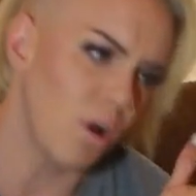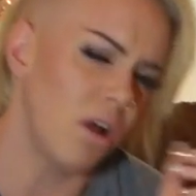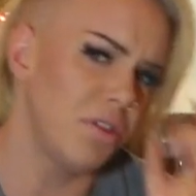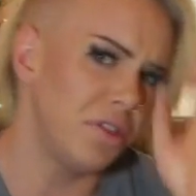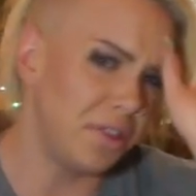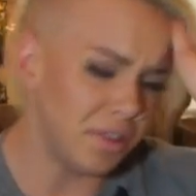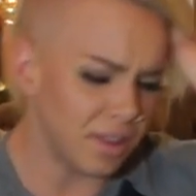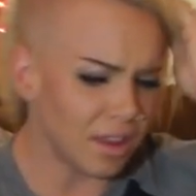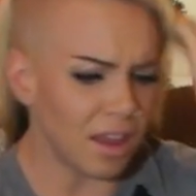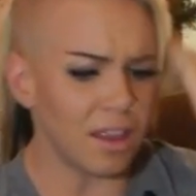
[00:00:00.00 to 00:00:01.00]
Well,
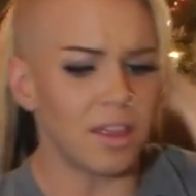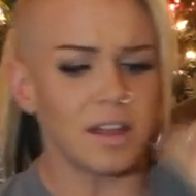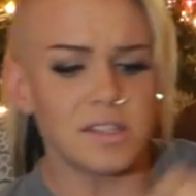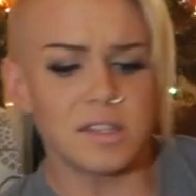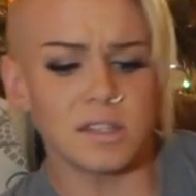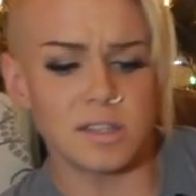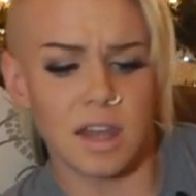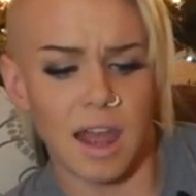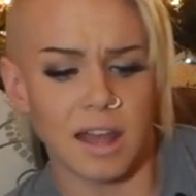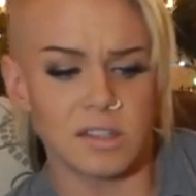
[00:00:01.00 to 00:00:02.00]
that's
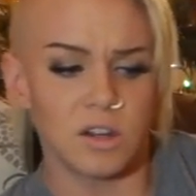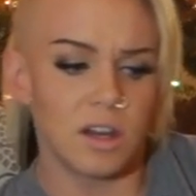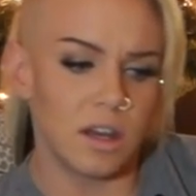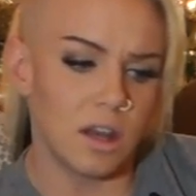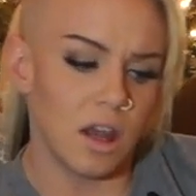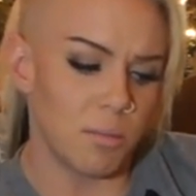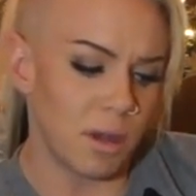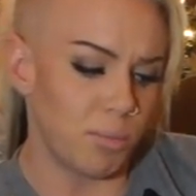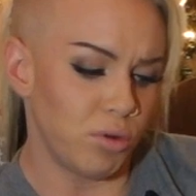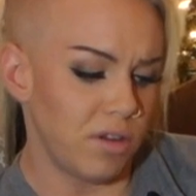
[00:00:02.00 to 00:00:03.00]
answered in my
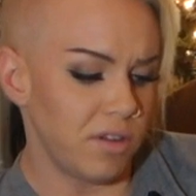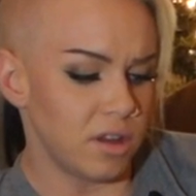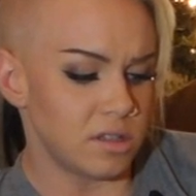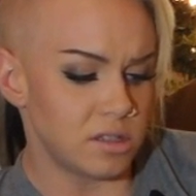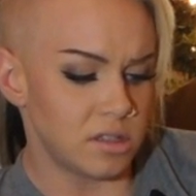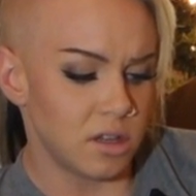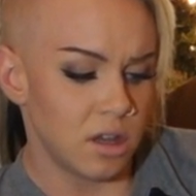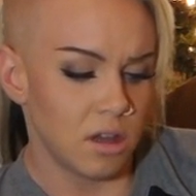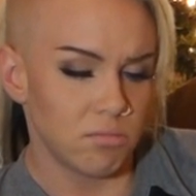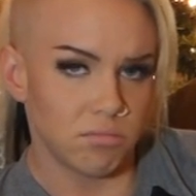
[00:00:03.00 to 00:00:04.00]
previous
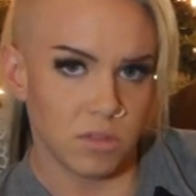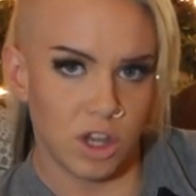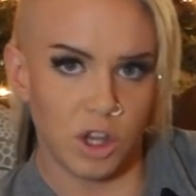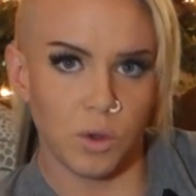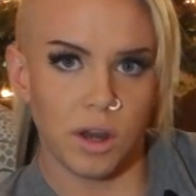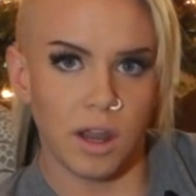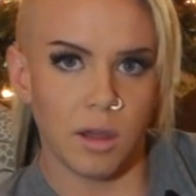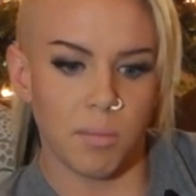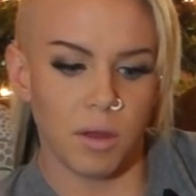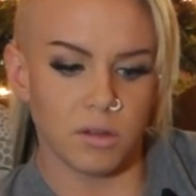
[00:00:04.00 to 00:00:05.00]
Q&A
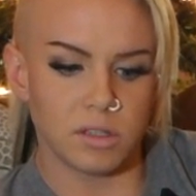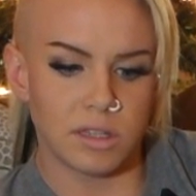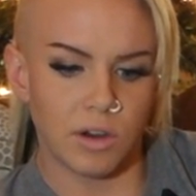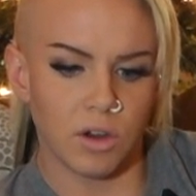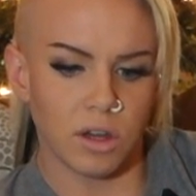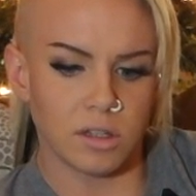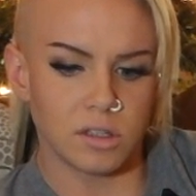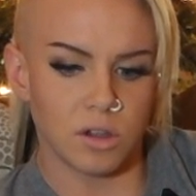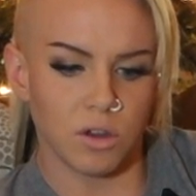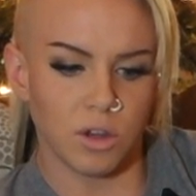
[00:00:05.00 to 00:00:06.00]
about steroids,
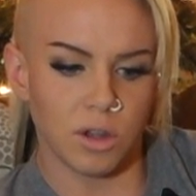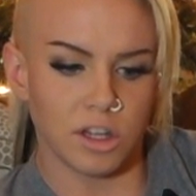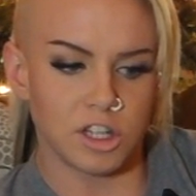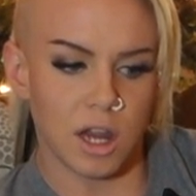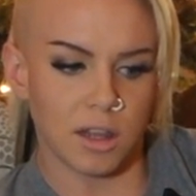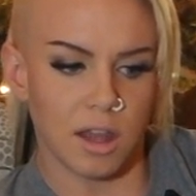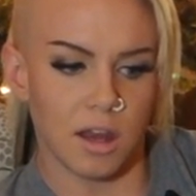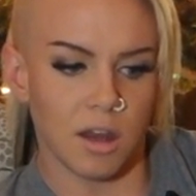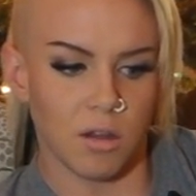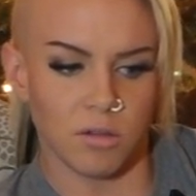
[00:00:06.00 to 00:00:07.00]
so you can check
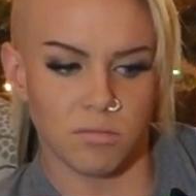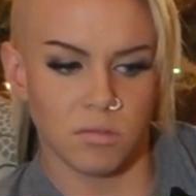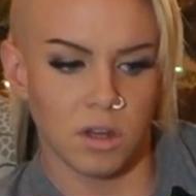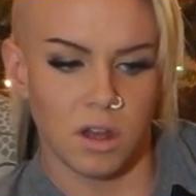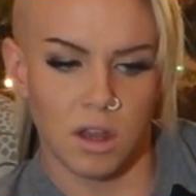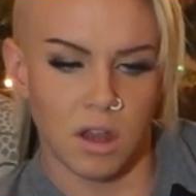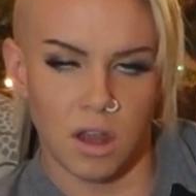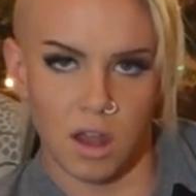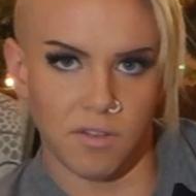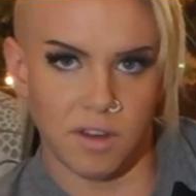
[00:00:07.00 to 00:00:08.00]
that out.
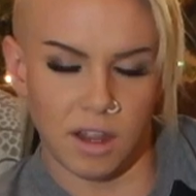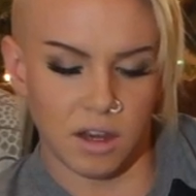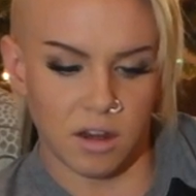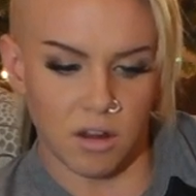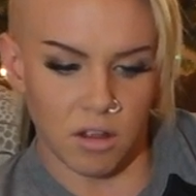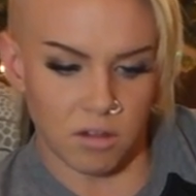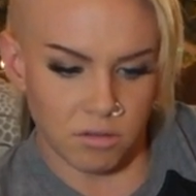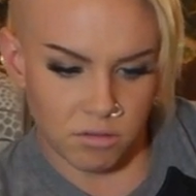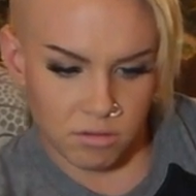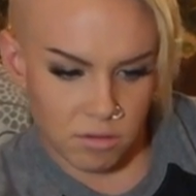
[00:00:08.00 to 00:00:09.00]
I've taken it all.
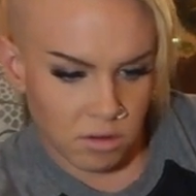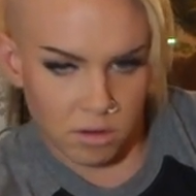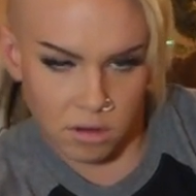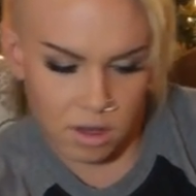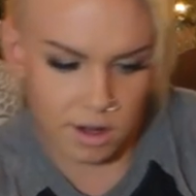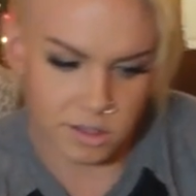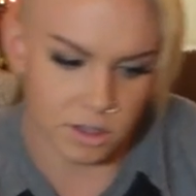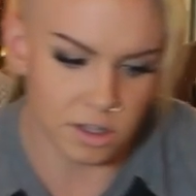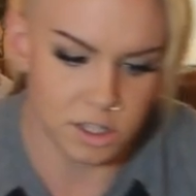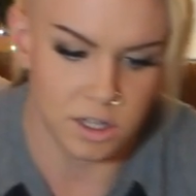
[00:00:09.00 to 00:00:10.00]
And I
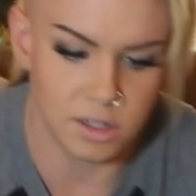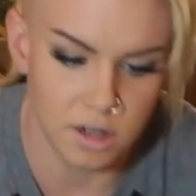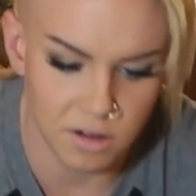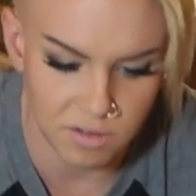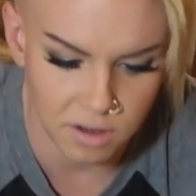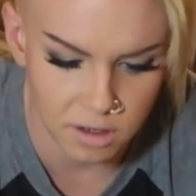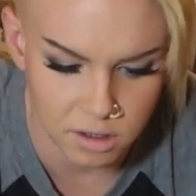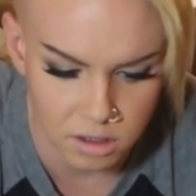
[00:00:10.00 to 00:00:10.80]
took a shit ton of it.